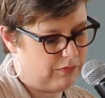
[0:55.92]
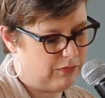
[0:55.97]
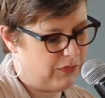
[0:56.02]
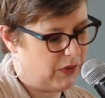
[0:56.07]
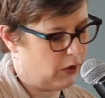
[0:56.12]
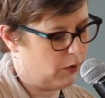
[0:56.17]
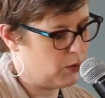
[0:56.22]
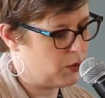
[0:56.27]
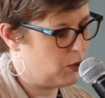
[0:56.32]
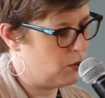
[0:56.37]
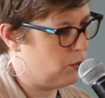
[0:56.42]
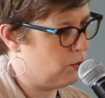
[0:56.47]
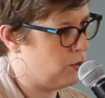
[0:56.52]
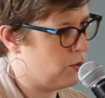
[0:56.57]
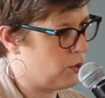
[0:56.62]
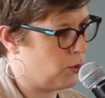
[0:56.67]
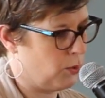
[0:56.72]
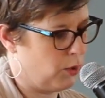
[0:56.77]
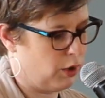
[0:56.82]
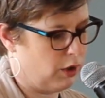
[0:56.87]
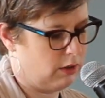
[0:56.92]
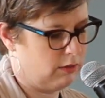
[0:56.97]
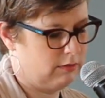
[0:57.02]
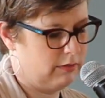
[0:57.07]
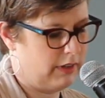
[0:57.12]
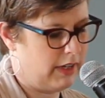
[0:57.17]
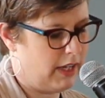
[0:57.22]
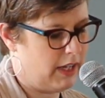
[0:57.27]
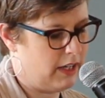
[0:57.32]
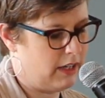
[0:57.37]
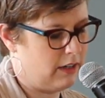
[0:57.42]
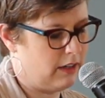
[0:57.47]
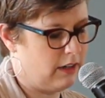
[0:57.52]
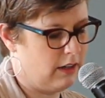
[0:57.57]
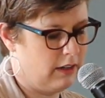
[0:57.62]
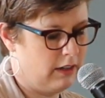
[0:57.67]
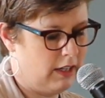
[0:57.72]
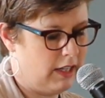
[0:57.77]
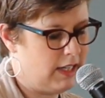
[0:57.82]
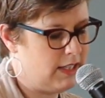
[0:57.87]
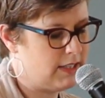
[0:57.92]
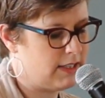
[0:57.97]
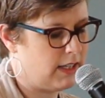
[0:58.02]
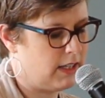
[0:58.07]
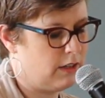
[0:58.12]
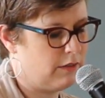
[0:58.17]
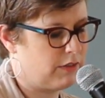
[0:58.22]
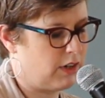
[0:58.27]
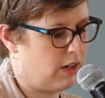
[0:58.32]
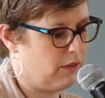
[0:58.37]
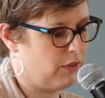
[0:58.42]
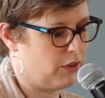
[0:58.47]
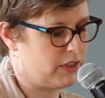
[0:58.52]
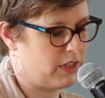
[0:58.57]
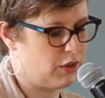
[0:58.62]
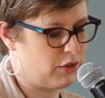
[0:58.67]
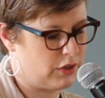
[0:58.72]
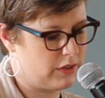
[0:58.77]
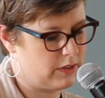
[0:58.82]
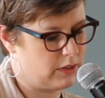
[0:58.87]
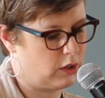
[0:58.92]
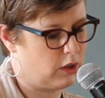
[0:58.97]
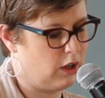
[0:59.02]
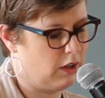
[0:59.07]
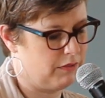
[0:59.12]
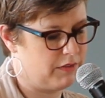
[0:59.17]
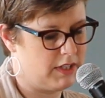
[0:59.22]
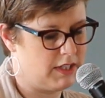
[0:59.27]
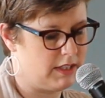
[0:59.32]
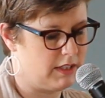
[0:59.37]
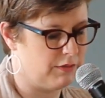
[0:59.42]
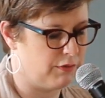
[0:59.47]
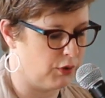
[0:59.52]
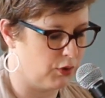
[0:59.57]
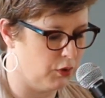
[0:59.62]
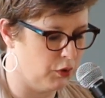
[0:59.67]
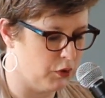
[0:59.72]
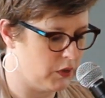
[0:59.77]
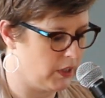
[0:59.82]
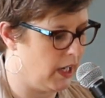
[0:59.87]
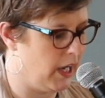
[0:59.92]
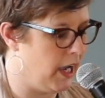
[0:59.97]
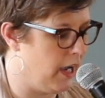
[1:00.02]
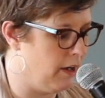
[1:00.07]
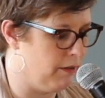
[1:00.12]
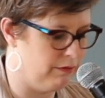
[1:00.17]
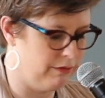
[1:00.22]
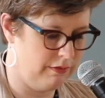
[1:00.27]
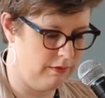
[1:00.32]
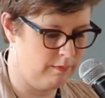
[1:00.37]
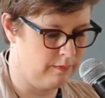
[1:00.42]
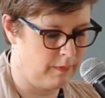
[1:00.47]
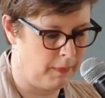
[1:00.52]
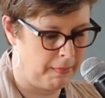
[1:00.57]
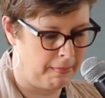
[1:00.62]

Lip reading: fellow students who are inside of conversations that are often difficult to have.